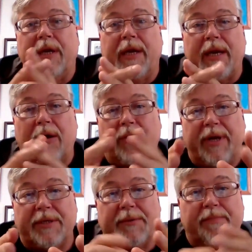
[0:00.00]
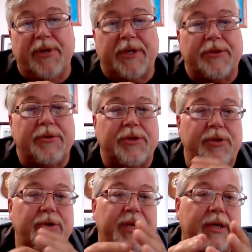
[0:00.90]
And I'll add some pictures so
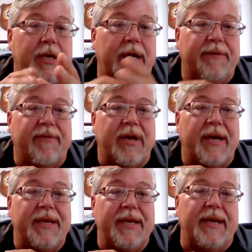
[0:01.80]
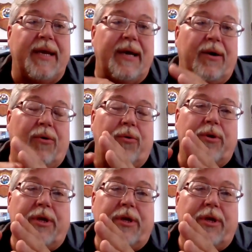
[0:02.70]
you get a kind of an idea how